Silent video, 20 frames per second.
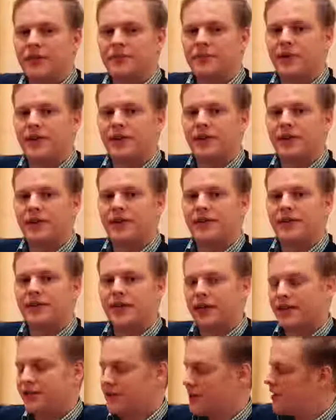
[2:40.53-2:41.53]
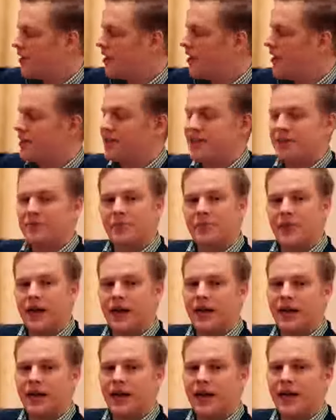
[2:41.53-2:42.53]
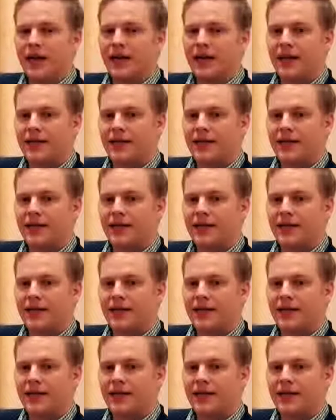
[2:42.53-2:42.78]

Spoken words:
Xperia Z. This has been Matt at